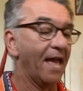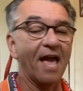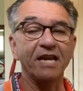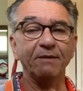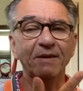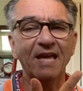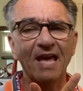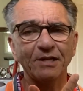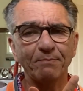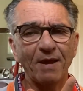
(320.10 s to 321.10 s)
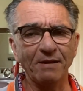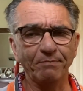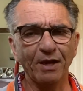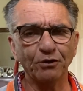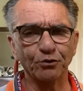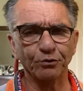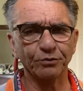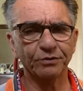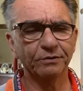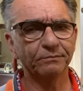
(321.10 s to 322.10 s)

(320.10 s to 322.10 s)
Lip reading: And he began to paint pictures